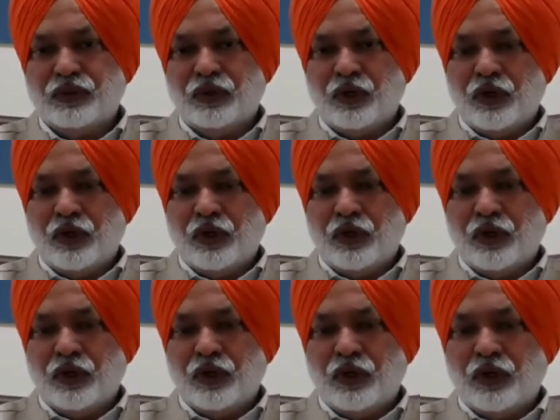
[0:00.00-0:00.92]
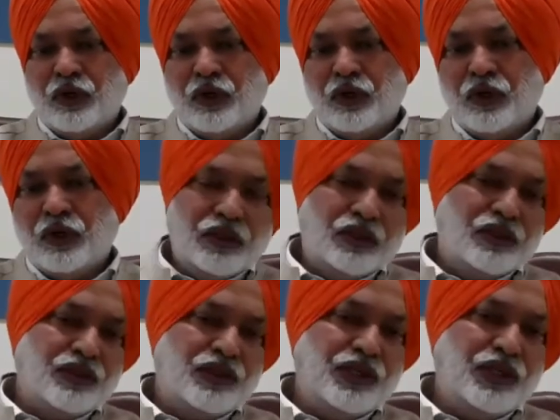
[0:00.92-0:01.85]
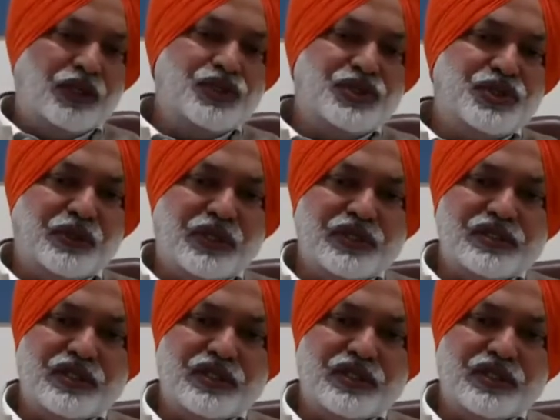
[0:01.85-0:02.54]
or the insurance